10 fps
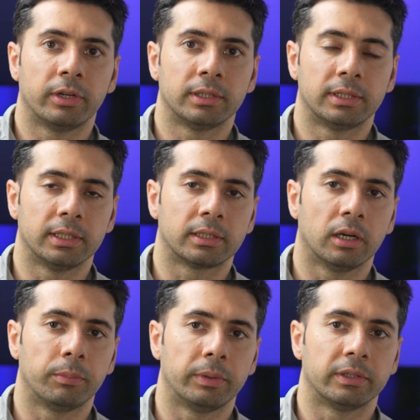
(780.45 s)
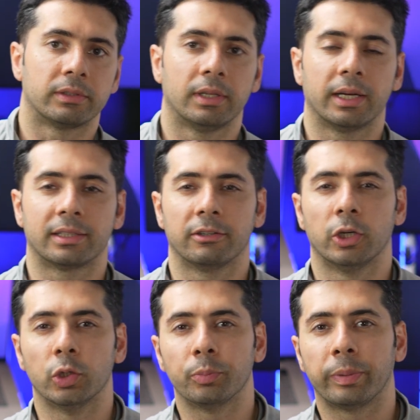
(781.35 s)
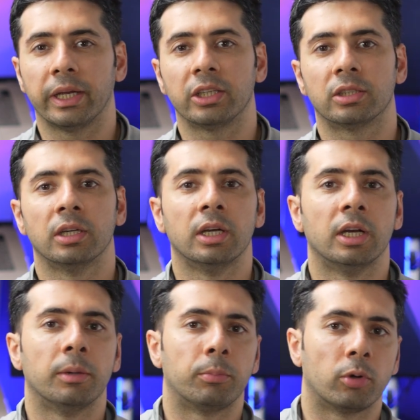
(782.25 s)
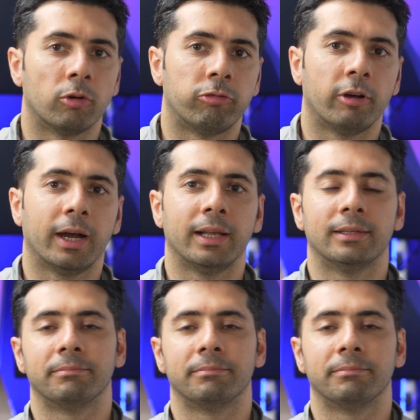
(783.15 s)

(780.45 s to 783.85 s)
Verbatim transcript: frontend components like the homepage, profile,